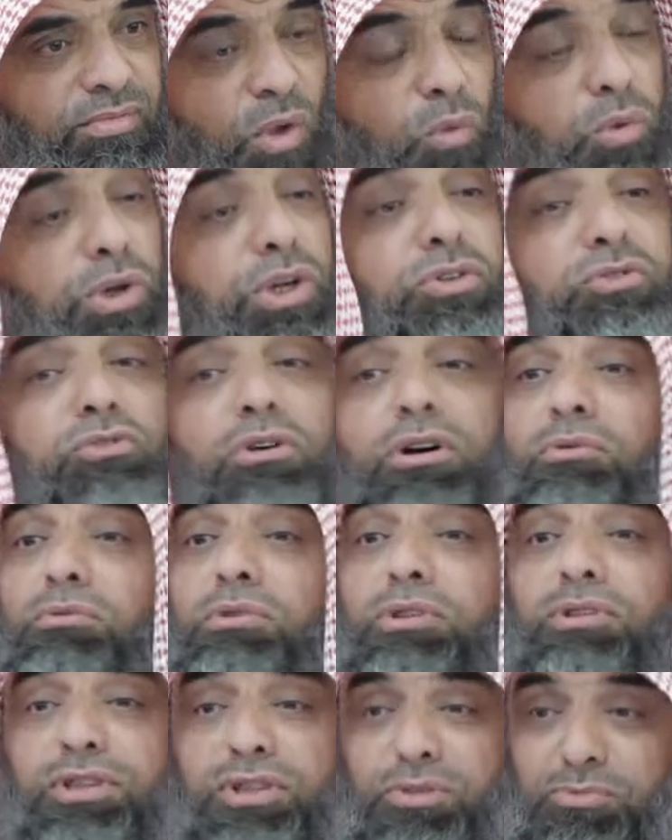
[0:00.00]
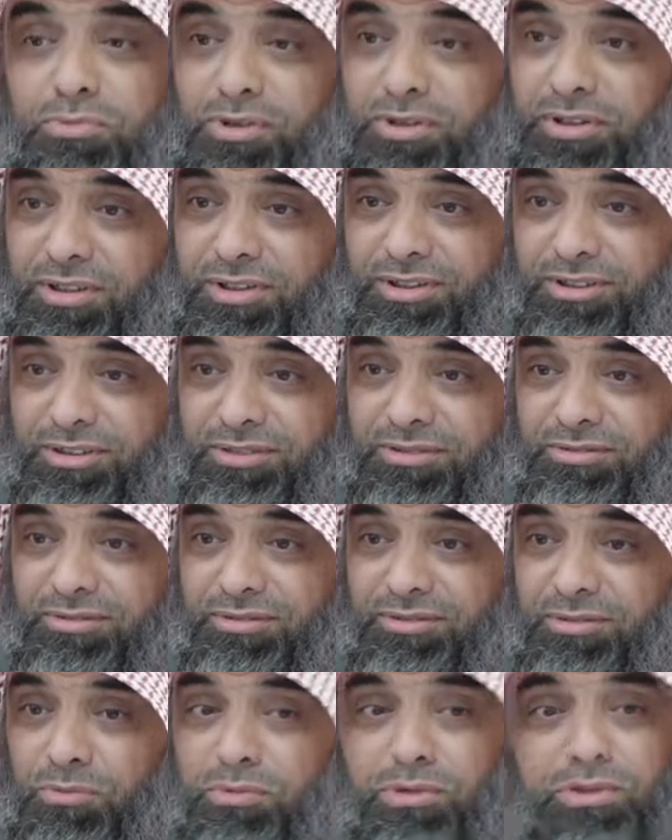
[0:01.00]
What is wrong with this book,
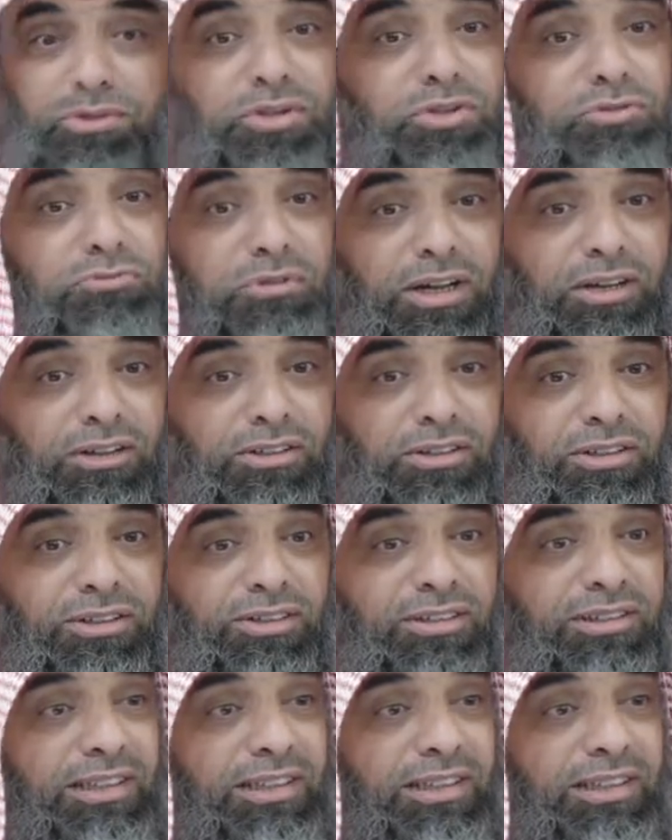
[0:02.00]
with this record?